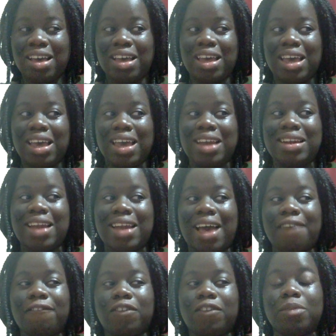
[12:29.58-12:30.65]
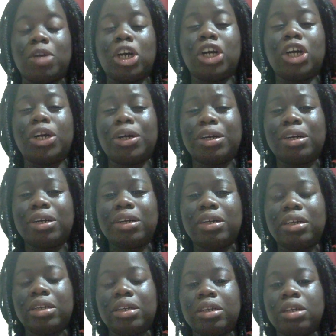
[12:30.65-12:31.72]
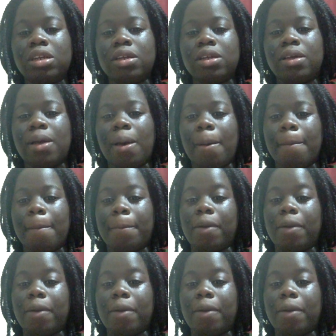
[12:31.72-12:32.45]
And not from her, but